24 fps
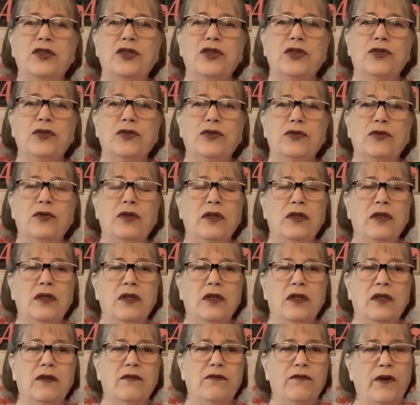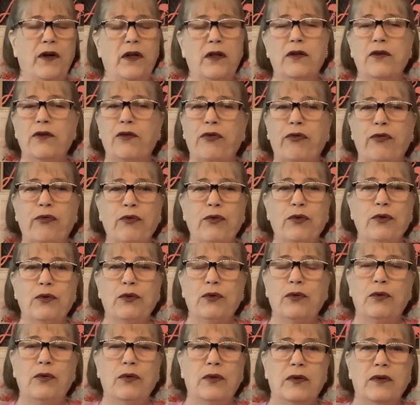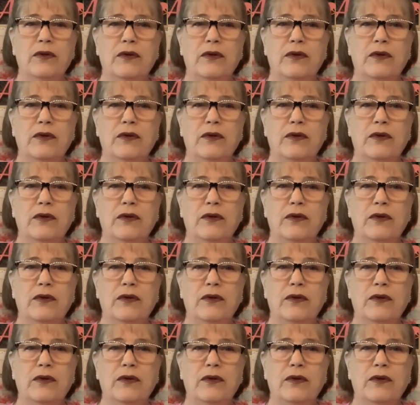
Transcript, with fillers: to follow through